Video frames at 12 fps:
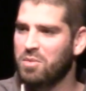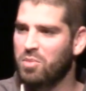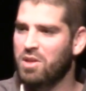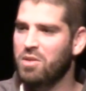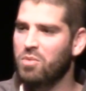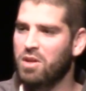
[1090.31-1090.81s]

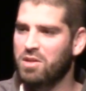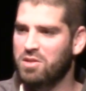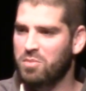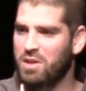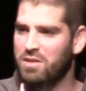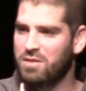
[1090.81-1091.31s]
But he wanted
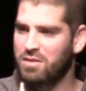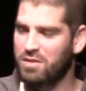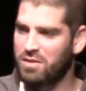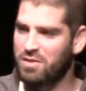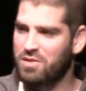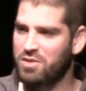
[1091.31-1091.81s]
to
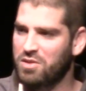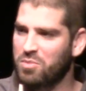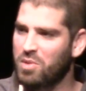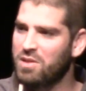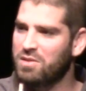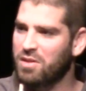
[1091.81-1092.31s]
make the
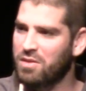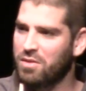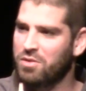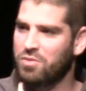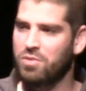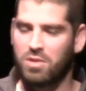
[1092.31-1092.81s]
decision based on
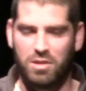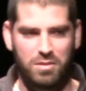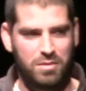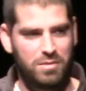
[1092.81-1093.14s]
their shura.